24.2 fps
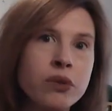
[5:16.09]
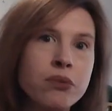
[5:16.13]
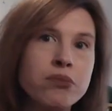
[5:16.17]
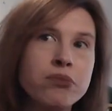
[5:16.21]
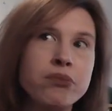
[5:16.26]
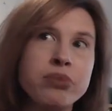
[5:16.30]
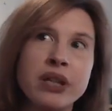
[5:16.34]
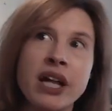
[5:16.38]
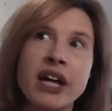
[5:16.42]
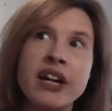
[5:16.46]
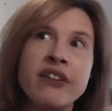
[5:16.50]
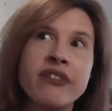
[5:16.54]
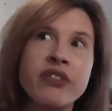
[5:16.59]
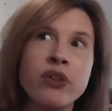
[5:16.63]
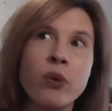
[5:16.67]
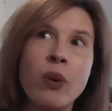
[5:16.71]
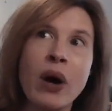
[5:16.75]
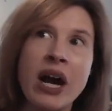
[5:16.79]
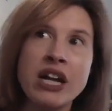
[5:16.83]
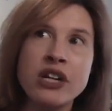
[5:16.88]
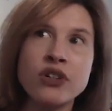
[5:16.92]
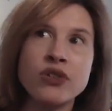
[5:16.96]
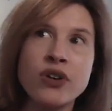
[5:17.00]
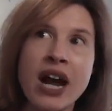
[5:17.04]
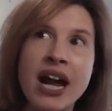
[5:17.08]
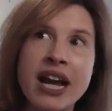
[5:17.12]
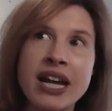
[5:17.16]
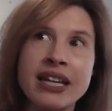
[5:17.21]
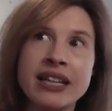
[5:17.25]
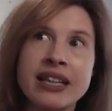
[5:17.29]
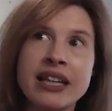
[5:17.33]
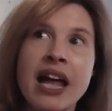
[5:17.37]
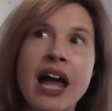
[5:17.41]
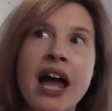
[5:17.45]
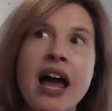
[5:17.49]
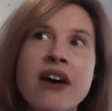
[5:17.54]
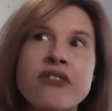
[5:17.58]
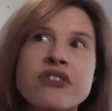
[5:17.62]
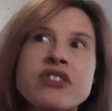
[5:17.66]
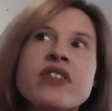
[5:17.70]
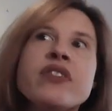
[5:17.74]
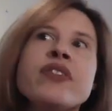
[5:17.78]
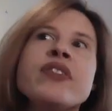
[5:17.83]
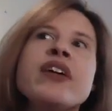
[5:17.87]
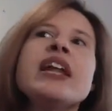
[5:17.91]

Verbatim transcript: blood of the white dragon left,